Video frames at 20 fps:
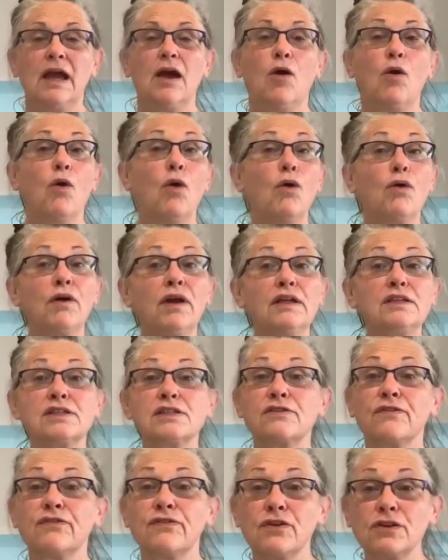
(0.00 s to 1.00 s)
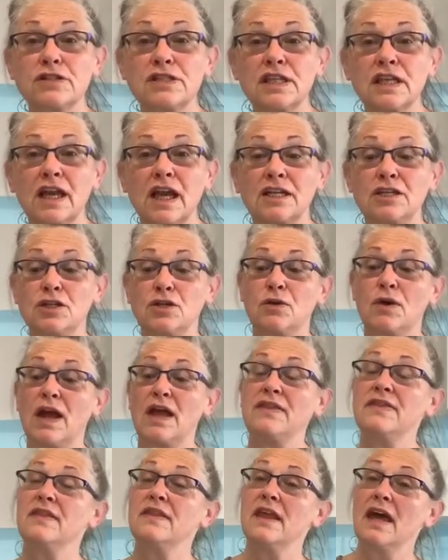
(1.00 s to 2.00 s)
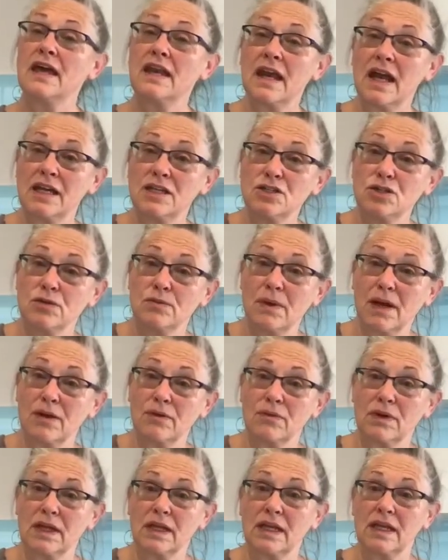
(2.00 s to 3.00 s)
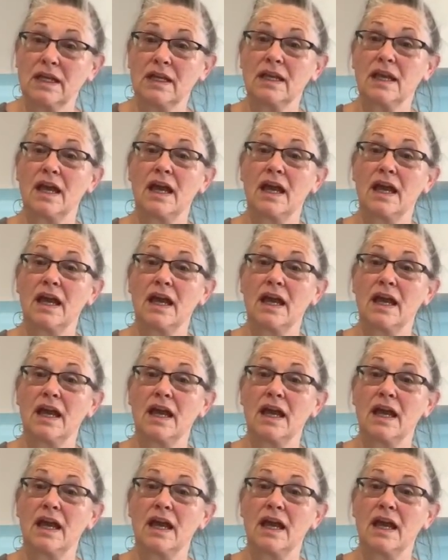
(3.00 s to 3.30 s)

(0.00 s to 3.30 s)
or it's the first thing I do, and then I do my reading